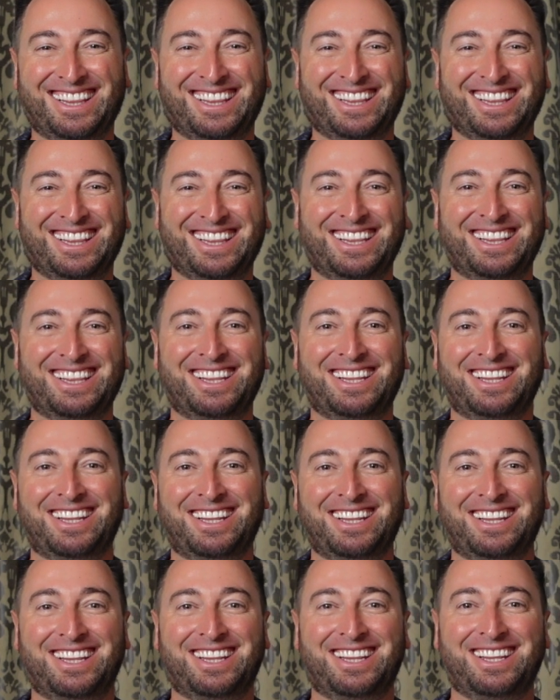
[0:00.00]

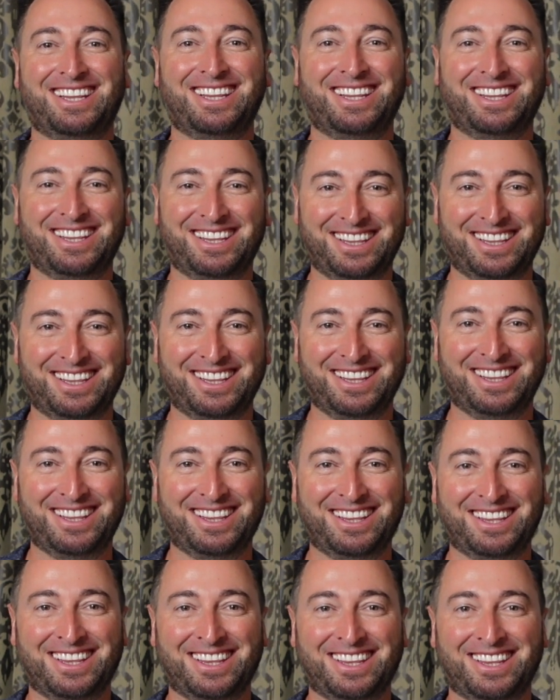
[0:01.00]

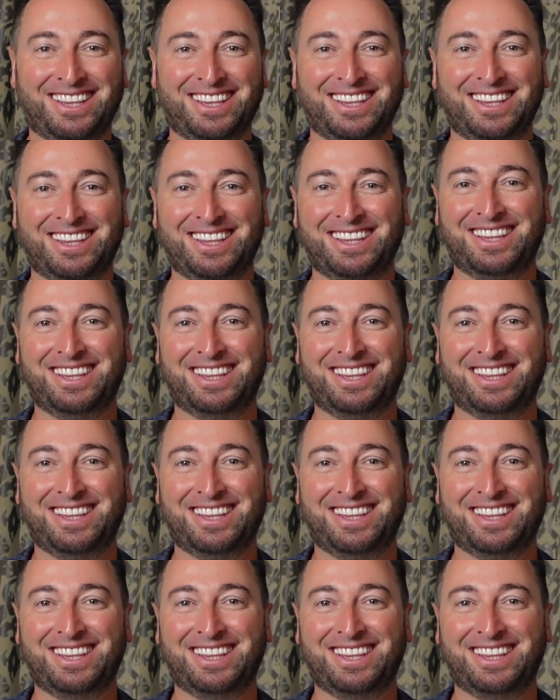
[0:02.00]
(not speaking)